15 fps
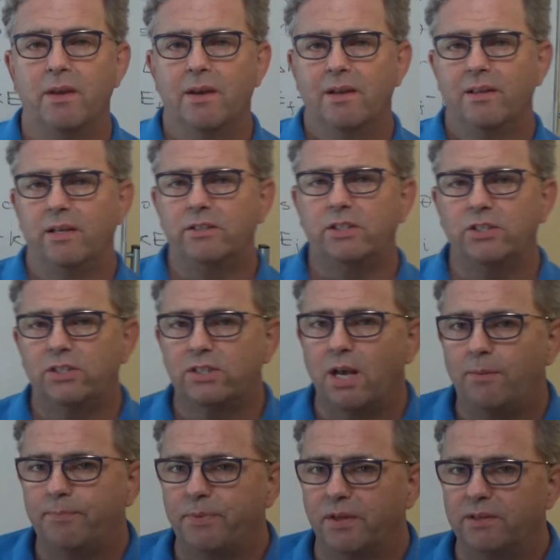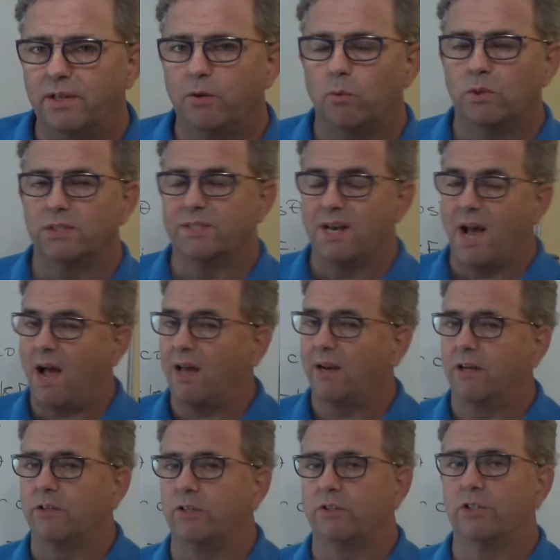This is something that was not
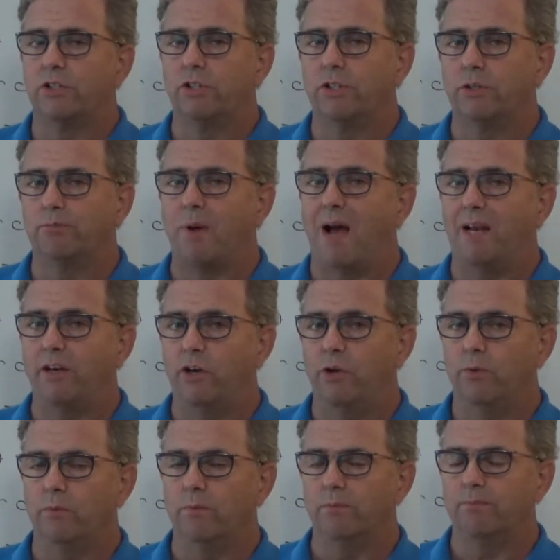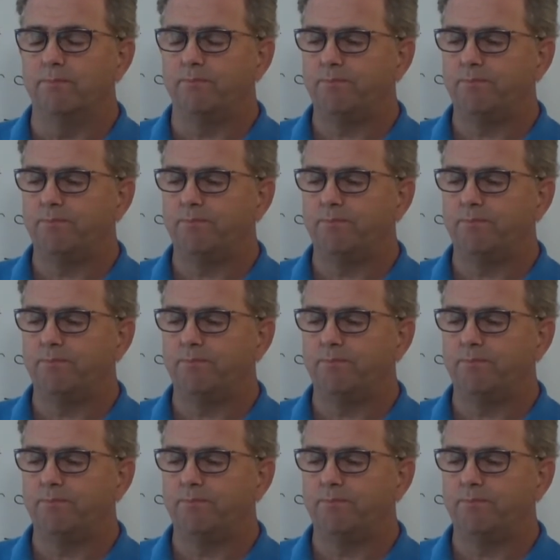understood by Newton.